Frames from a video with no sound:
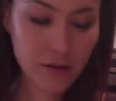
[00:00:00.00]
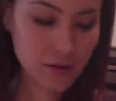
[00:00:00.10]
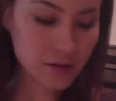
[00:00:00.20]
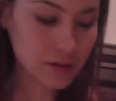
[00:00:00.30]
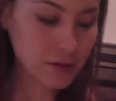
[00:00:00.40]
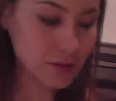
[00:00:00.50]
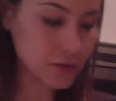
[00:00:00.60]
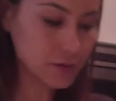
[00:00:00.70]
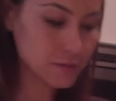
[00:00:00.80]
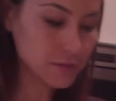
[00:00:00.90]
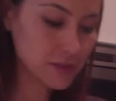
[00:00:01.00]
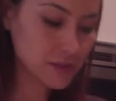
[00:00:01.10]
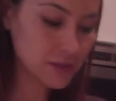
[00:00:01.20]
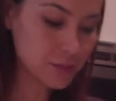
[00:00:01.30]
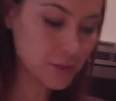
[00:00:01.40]
So
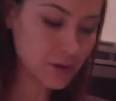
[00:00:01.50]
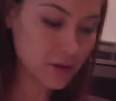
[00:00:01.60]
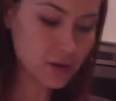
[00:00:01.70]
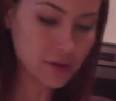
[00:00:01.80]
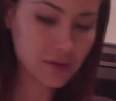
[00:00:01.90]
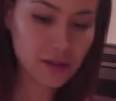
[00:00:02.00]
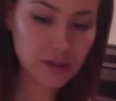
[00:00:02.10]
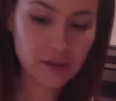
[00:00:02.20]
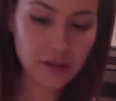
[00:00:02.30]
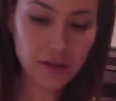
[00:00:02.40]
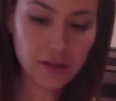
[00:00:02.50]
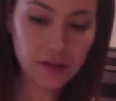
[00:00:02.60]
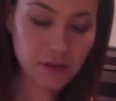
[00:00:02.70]
let's just put all of this in.